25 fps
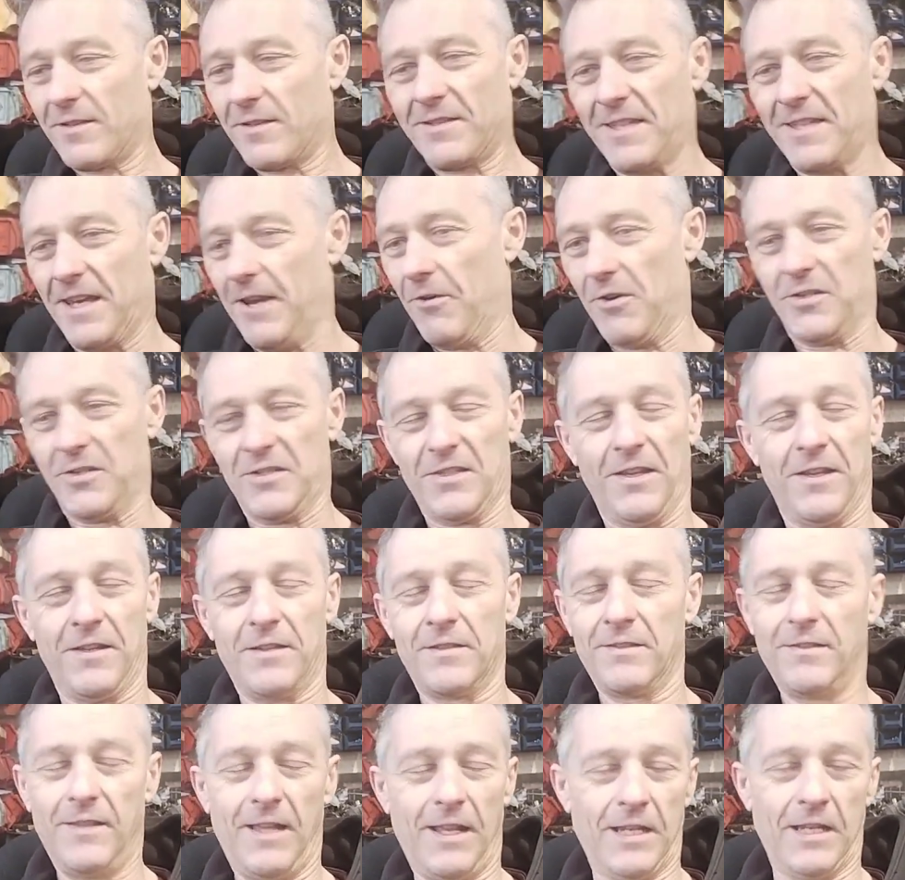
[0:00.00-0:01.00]

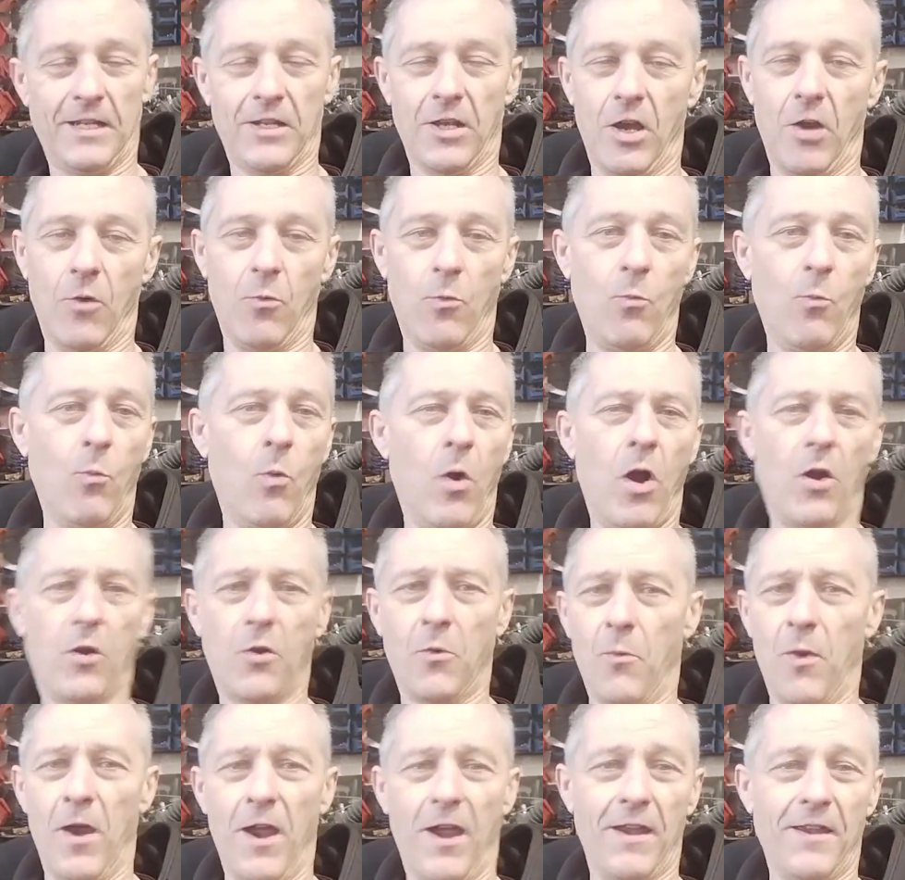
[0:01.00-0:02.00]
Seriously, let it go.
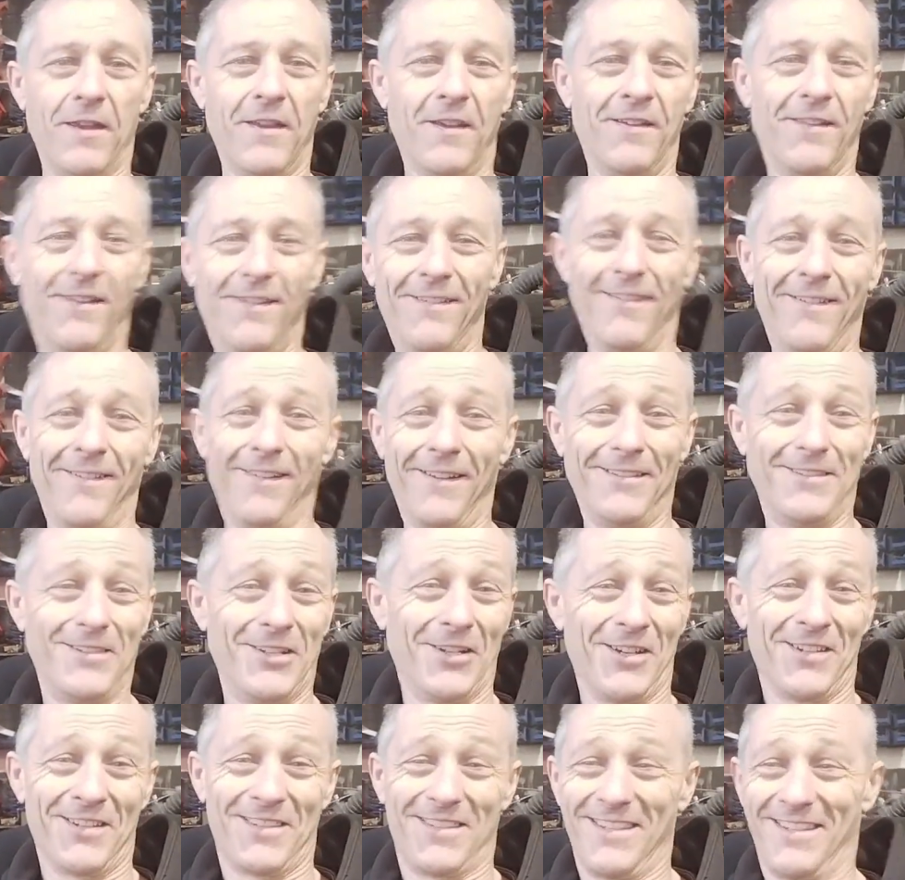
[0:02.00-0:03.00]
Walk away.
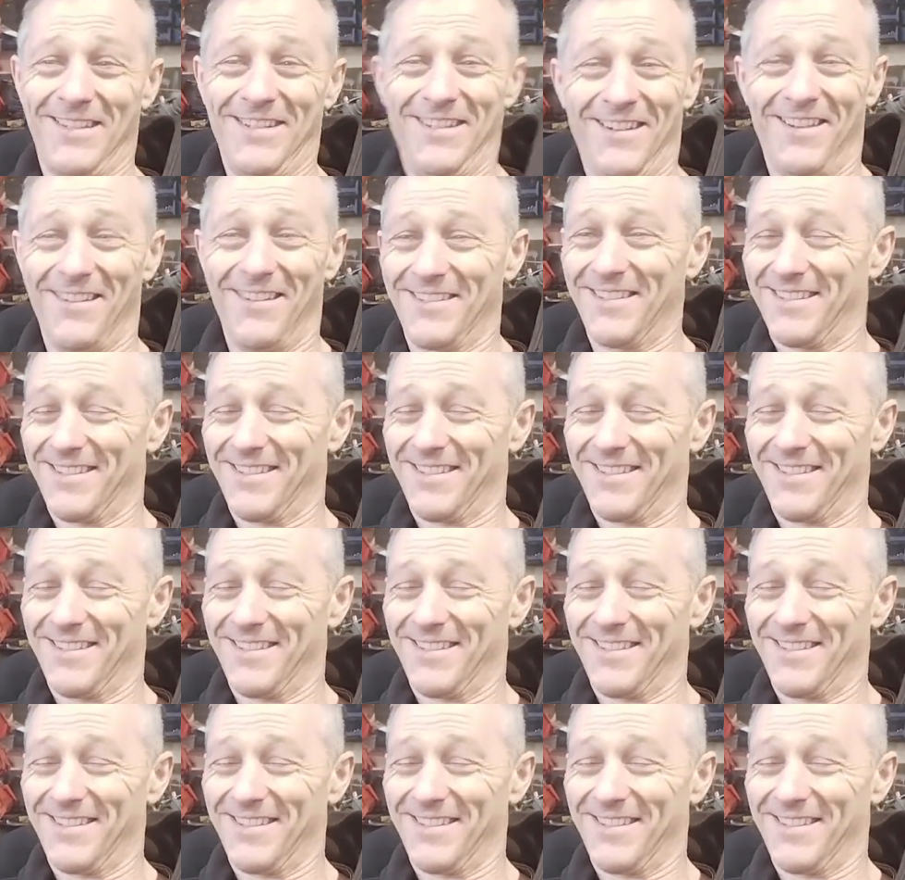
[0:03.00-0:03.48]
just,